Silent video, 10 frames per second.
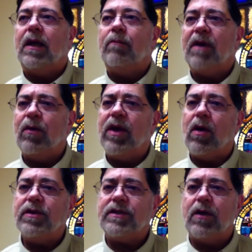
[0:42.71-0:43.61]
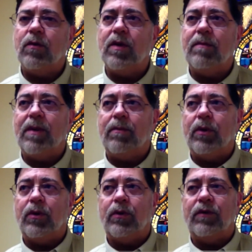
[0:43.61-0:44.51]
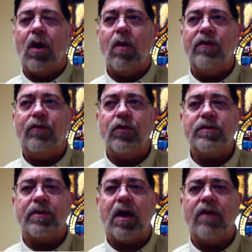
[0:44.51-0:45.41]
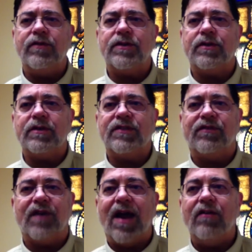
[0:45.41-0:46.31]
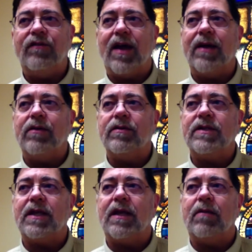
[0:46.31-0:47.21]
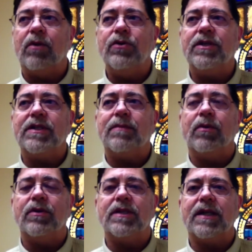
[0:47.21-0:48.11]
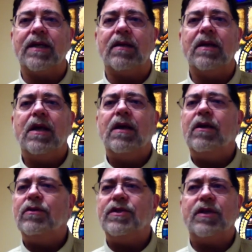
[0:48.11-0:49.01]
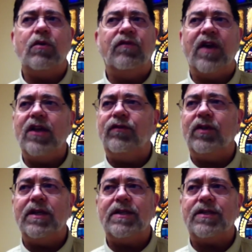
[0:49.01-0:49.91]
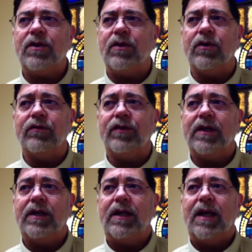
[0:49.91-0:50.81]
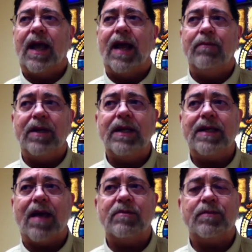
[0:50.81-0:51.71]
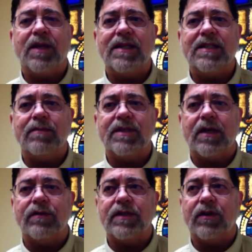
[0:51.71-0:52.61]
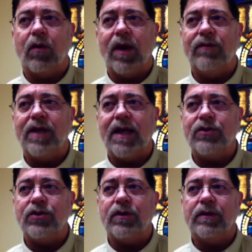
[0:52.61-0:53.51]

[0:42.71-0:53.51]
May we also remember law enforcement officers, firefighters, and emergency personnel who so faithfully serve and many times place themselves in grave danger.